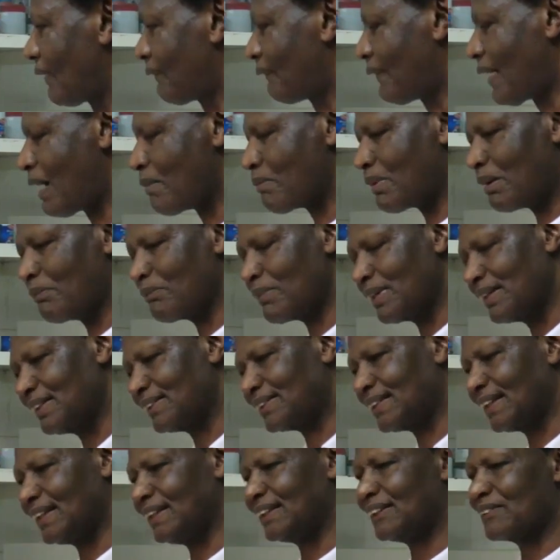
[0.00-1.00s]
A farmer may
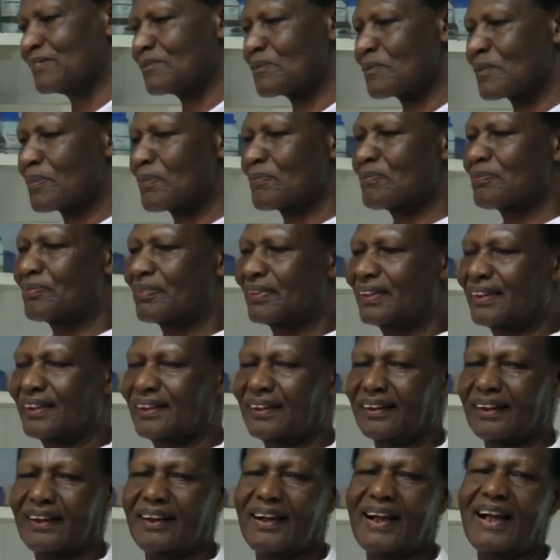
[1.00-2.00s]
say,
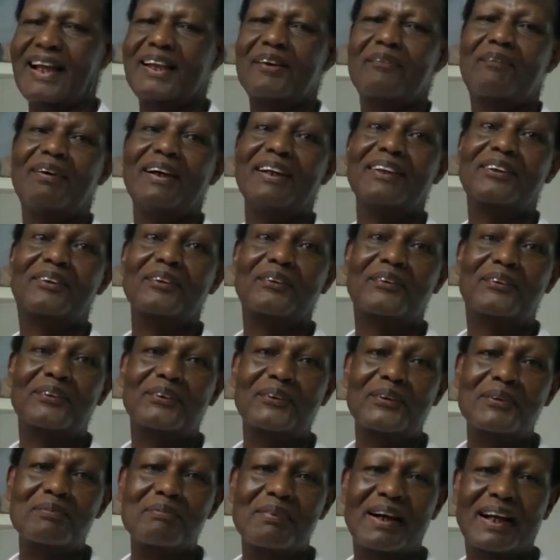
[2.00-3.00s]
I want to
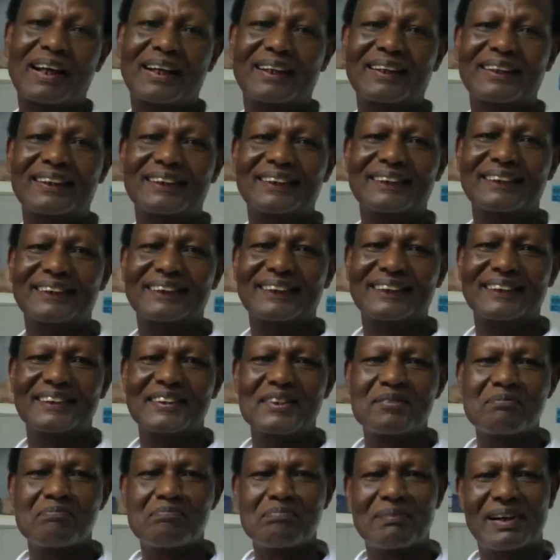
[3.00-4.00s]
grow my
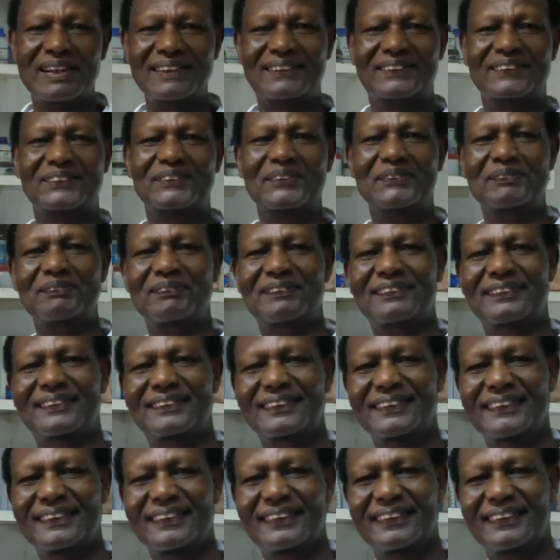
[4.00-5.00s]

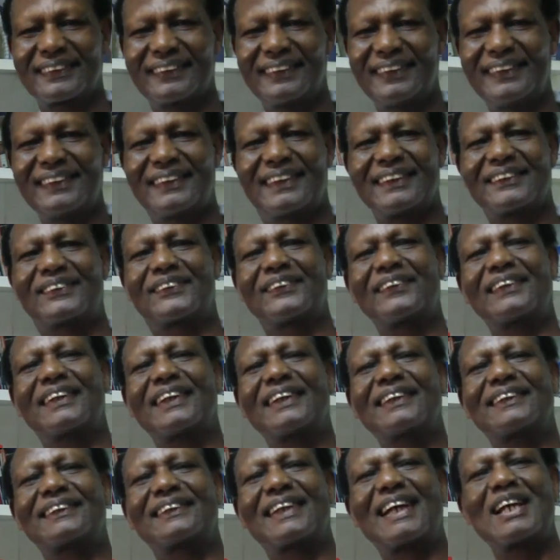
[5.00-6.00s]
mushrooms in the
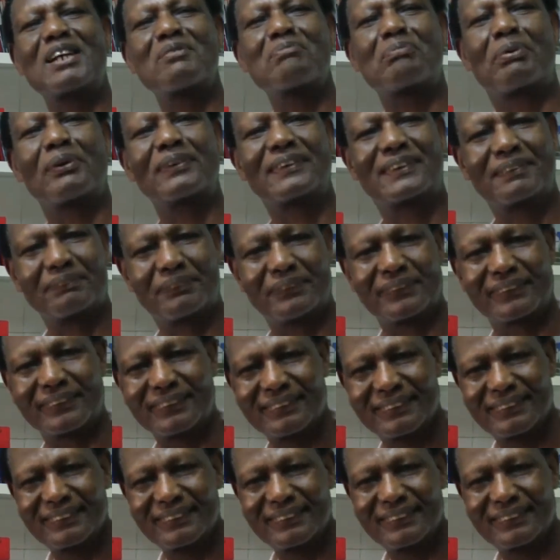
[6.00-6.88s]
shortest time possible.